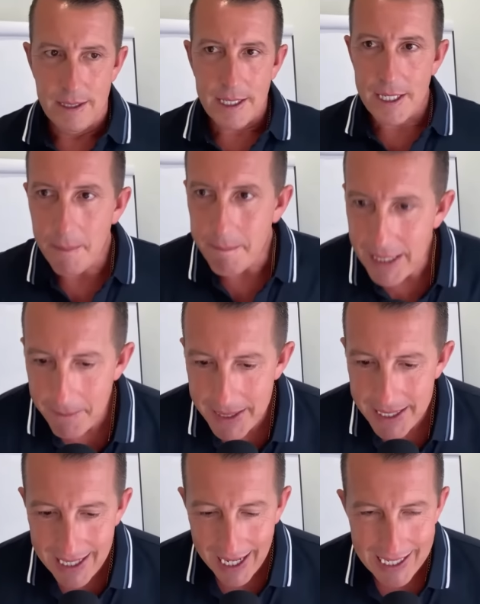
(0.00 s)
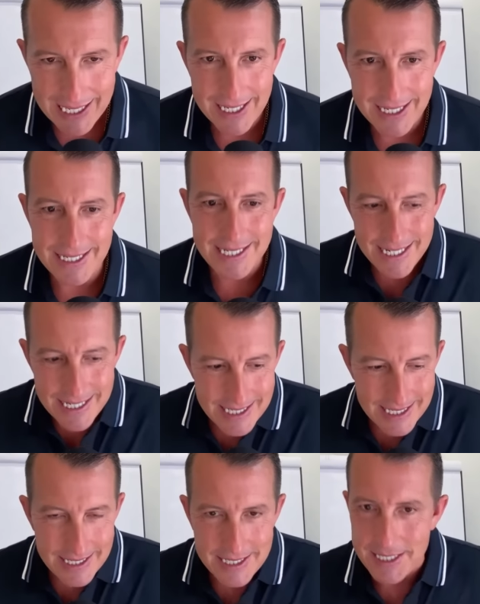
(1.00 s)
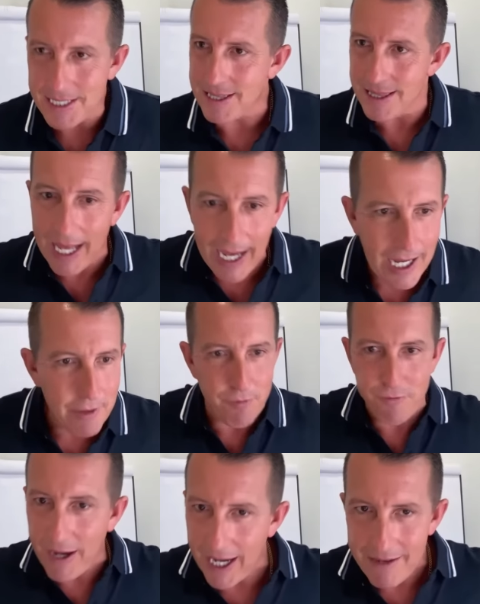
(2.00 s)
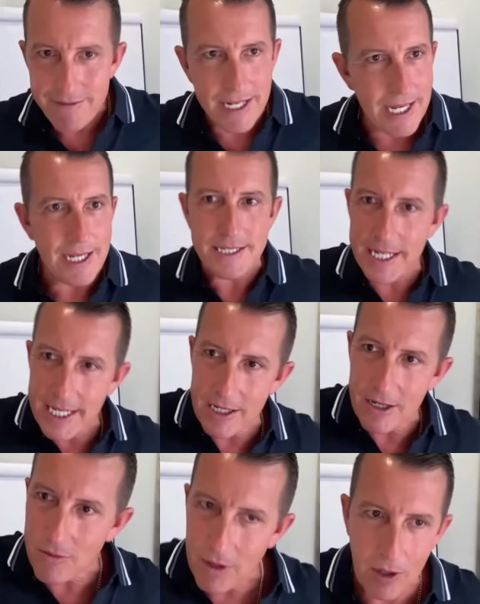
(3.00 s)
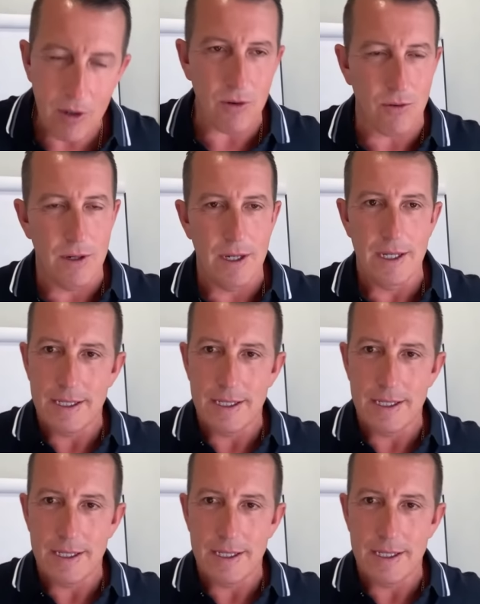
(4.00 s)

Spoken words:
Commitment and consistency. Live 5 days in a row.